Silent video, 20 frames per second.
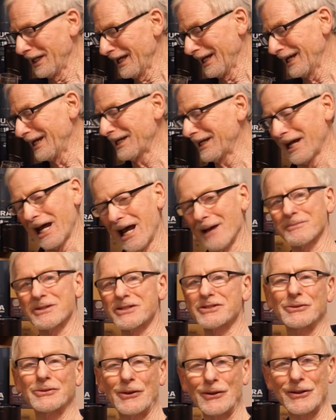It
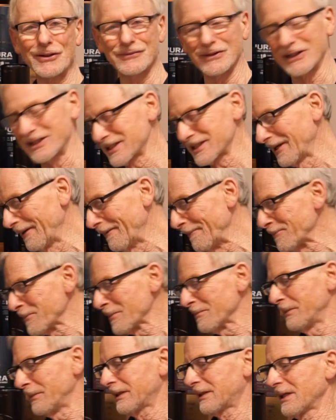happens to all of us.
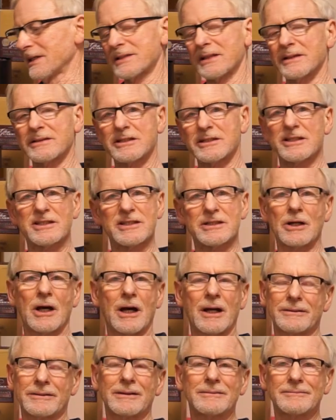Because it's just
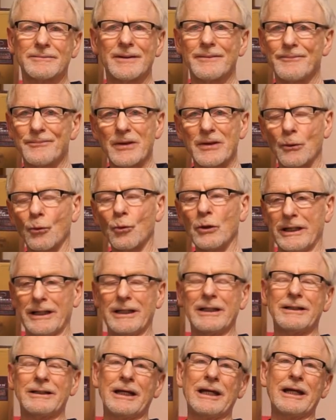not,
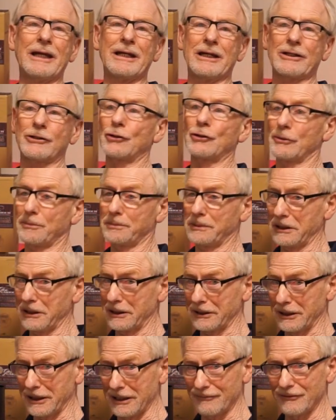it could be
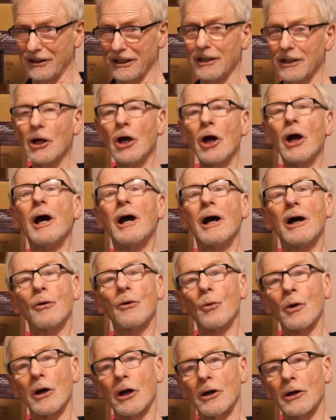an evening
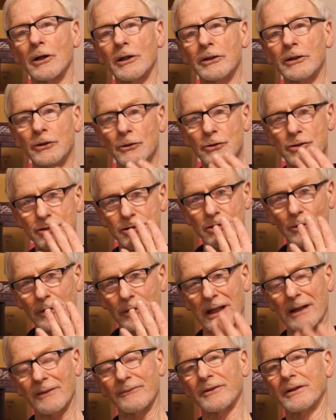where you just don't
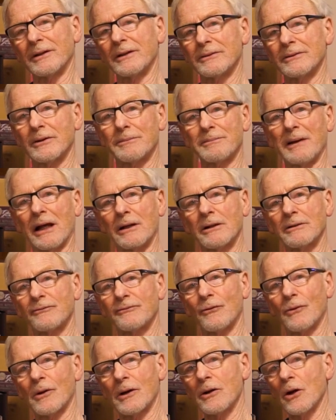have the palate
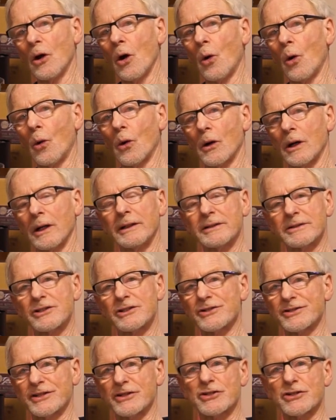for it, or it's
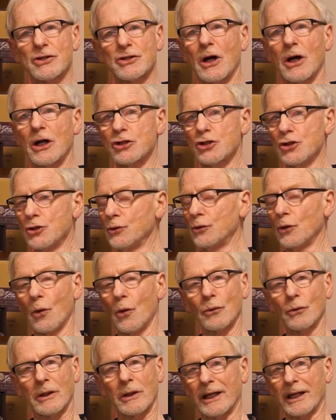just a Scotch you
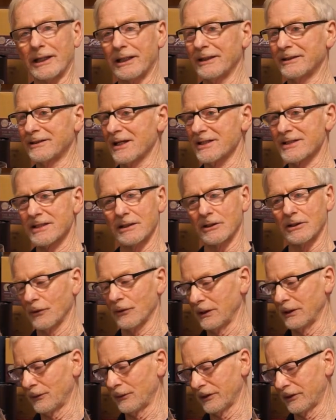don't like, it doesn't
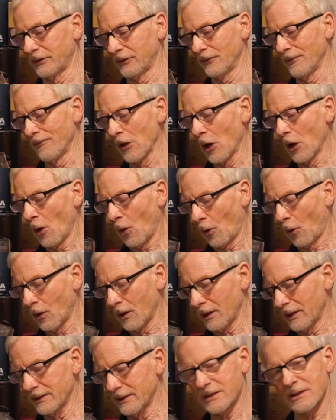agree with you,
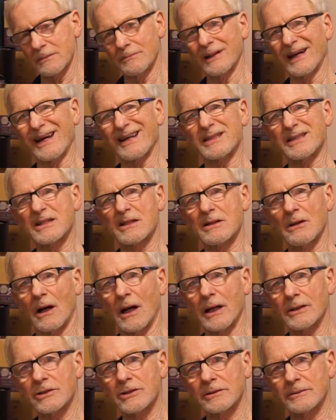or it's a bad
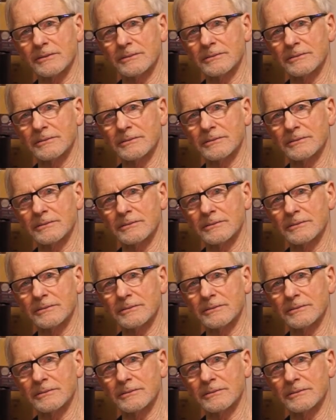Scotch.